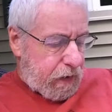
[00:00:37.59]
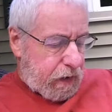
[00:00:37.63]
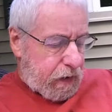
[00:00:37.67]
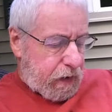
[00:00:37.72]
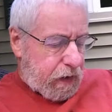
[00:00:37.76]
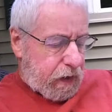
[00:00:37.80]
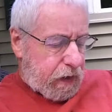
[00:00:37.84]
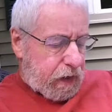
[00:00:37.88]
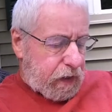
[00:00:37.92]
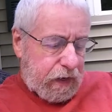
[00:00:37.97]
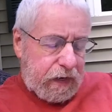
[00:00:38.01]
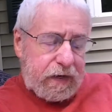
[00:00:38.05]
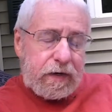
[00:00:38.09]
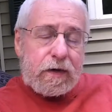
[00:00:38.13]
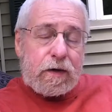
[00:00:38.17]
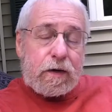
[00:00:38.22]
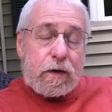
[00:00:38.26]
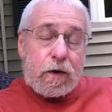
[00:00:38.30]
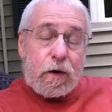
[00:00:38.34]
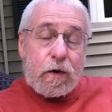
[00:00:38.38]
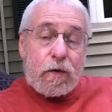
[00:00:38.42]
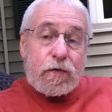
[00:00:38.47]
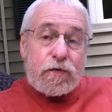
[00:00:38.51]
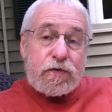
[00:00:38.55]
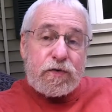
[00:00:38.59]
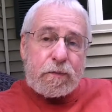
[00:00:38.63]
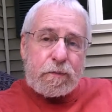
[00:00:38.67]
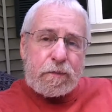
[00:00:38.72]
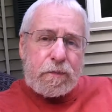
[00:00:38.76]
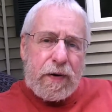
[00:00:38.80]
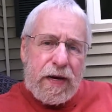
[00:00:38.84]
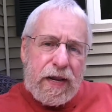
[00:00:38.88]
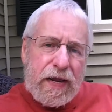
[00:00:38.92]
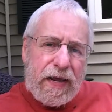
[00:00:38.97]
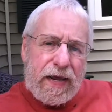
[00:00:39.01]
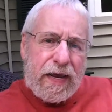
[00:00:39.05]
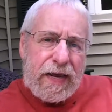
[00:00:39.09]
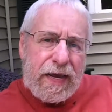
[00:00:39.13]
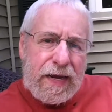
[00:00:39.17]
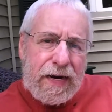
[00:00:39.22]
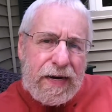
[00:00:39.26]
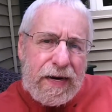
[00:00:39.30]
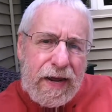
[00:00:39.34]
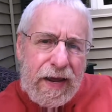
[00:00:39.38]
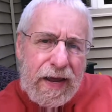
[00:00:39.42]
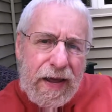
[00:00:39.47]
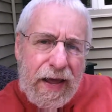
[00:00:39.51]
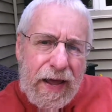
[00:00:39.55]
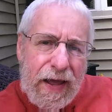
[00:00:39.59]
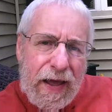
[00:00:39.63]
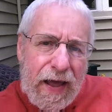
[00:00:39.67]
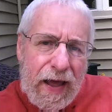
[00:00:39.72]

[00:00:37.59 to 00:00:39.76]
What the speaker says: Glenn Close played